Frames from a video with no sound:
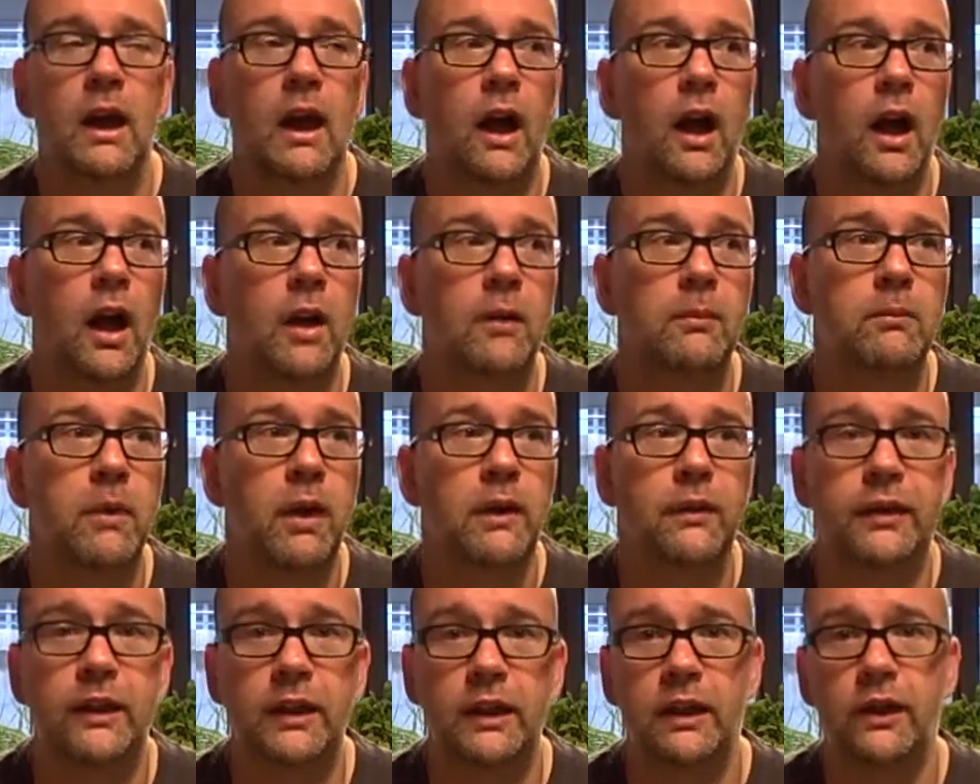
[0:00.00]
I
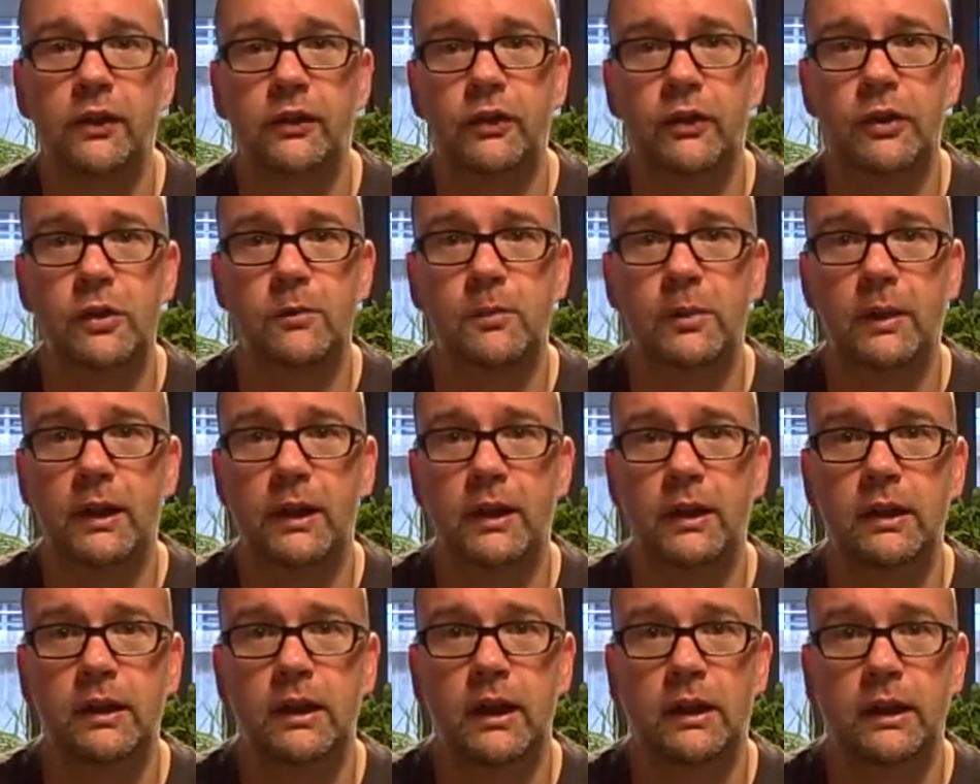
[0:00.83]
think it's going to
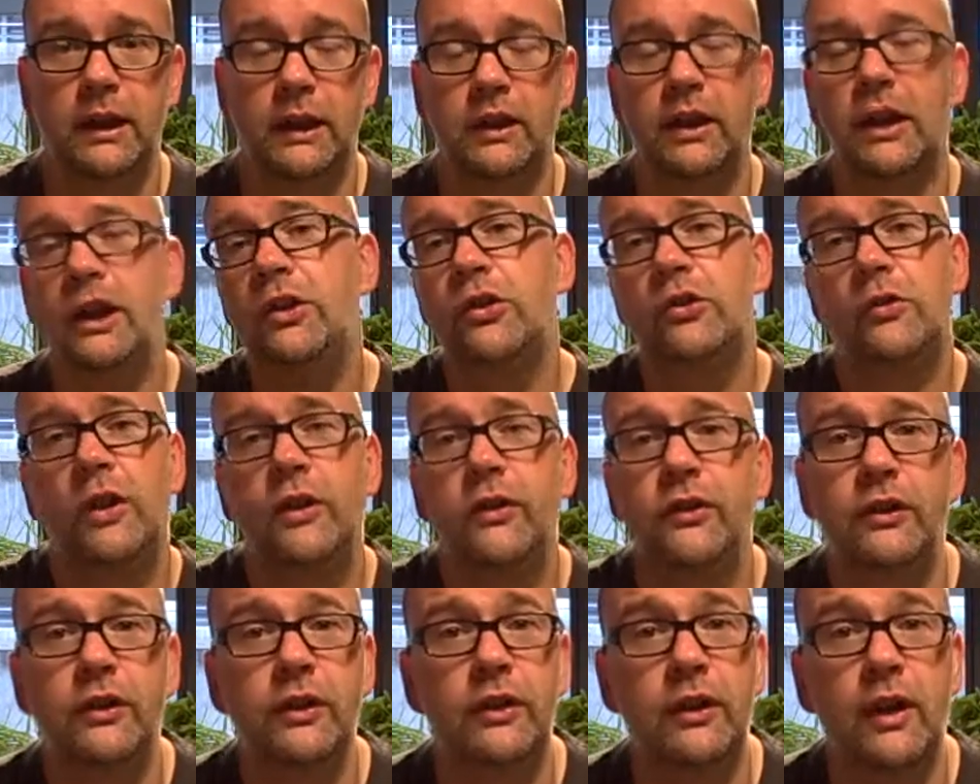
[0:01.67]
be an
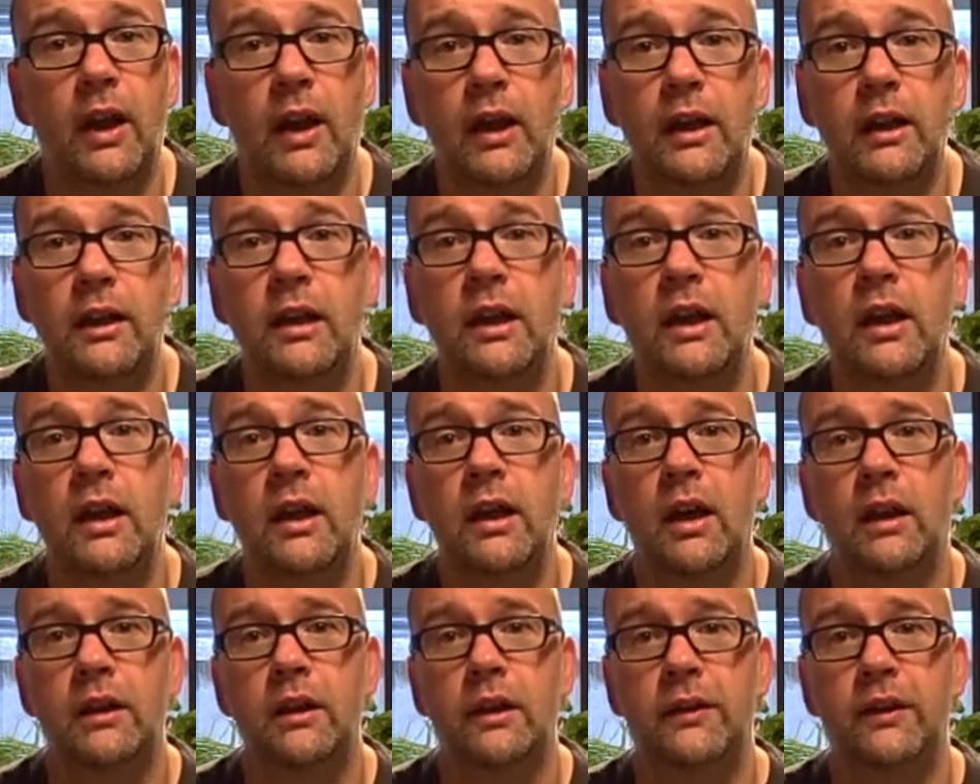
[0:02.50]
interesting day,
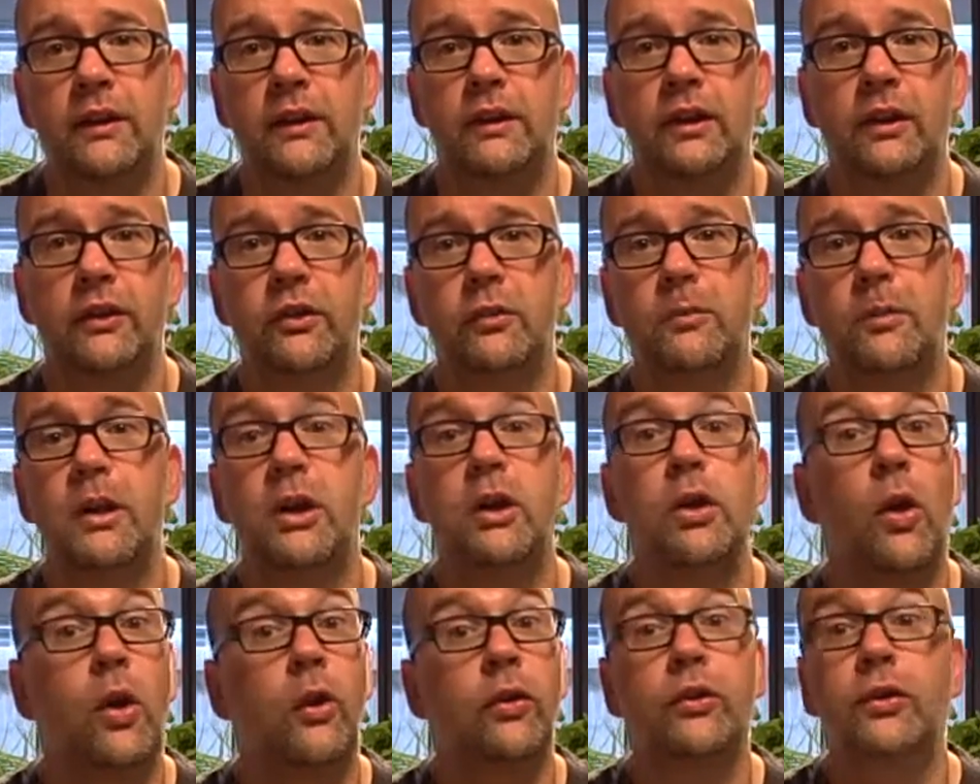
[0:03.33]
and I think there's going to be
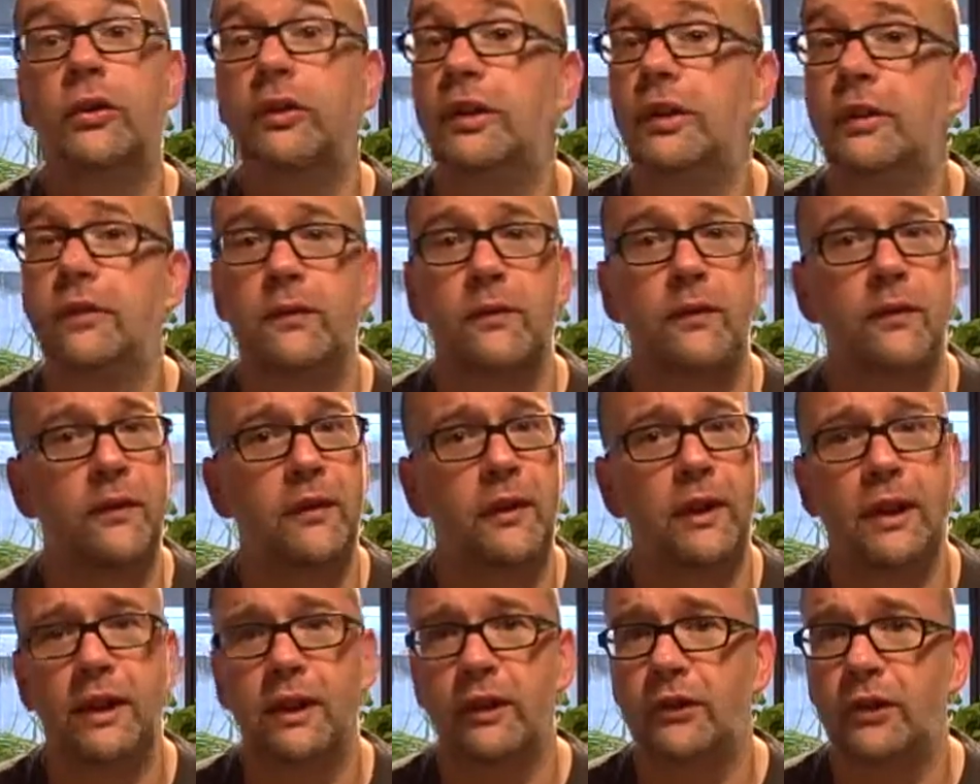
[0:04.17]
lots of different
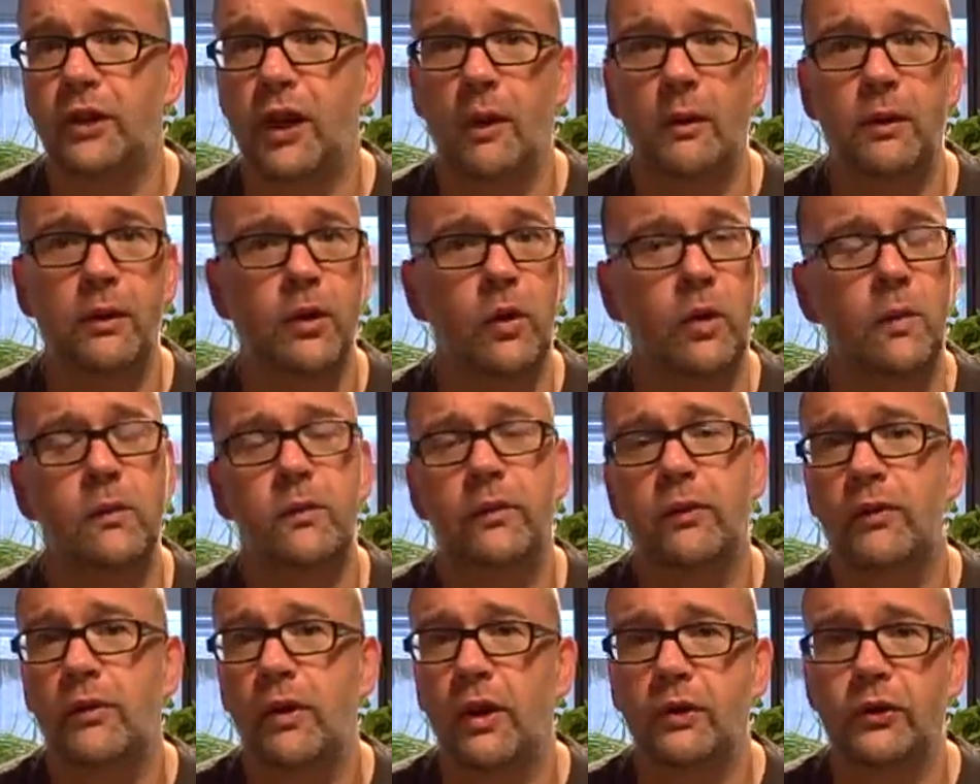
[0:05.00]
things going on
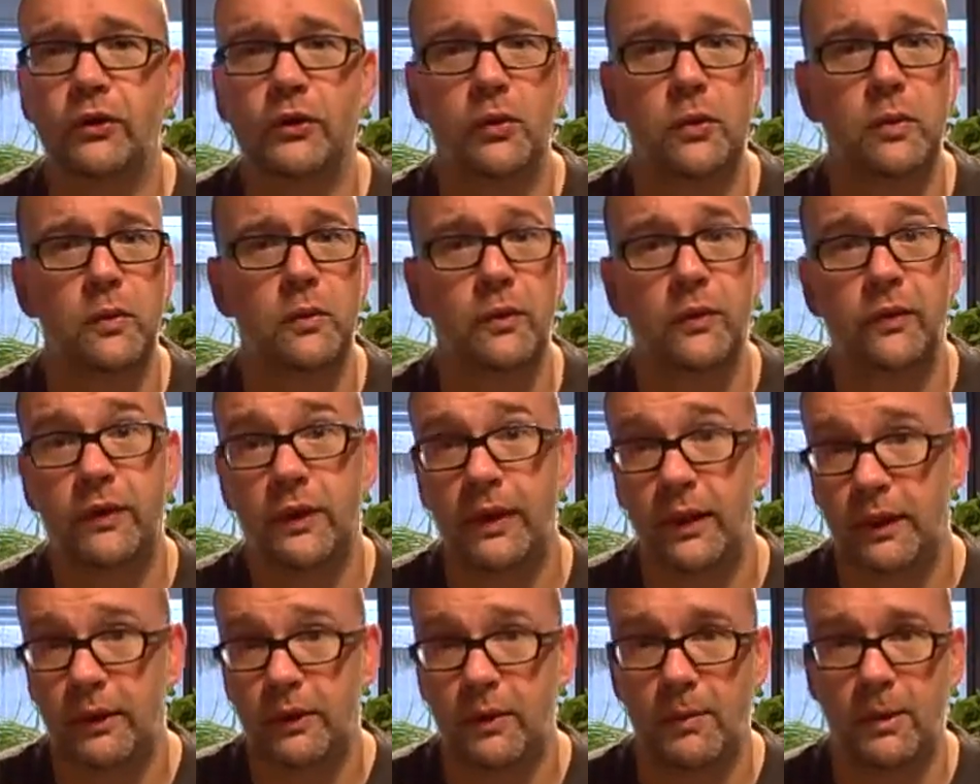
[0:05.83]
for us to all
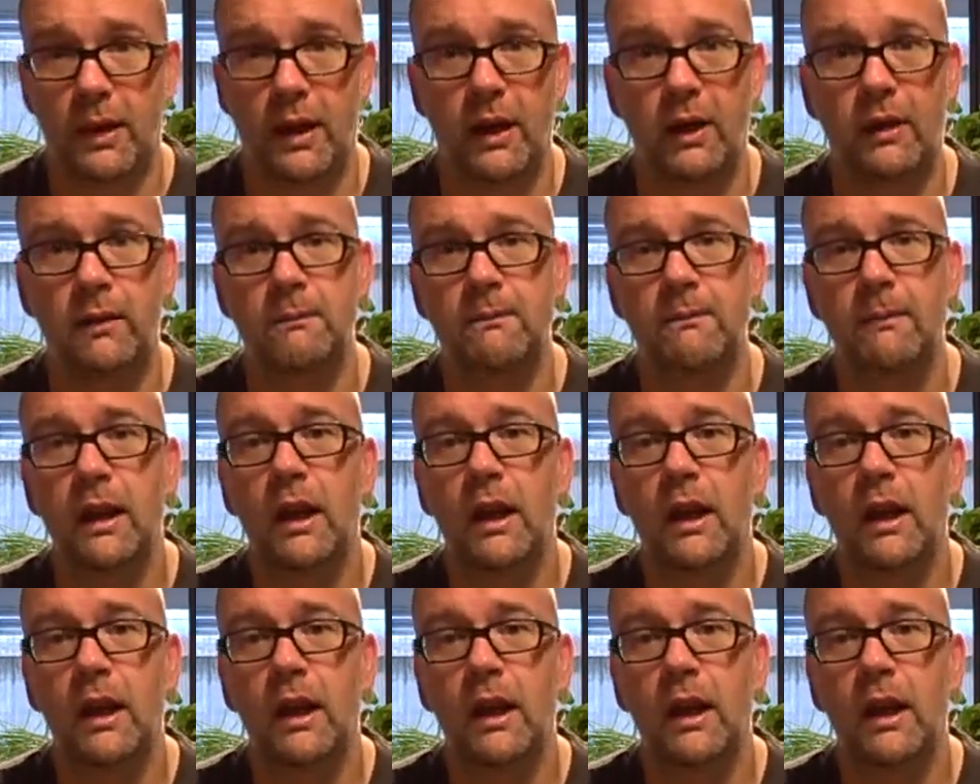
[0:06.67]
think about.